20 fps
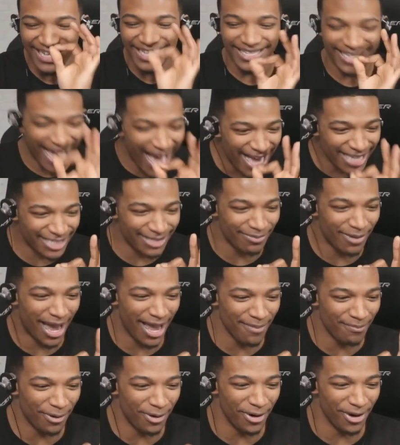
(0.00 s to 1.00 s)
Yes,
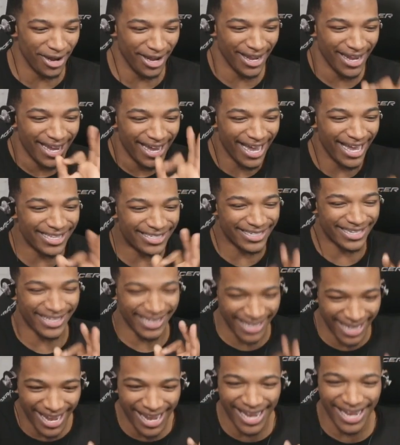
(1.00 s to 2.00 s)
my boy. It's
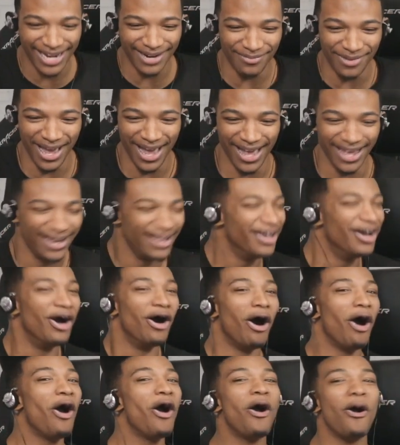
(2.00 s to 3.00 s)
clean, man.
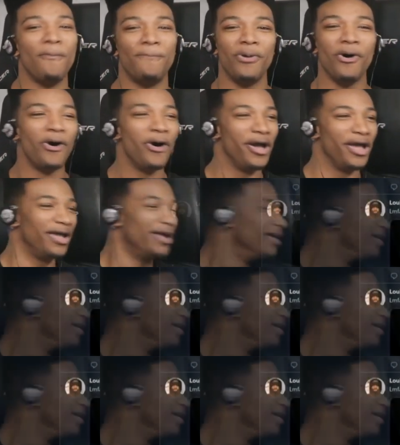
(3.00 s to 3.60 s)
Oh, boy.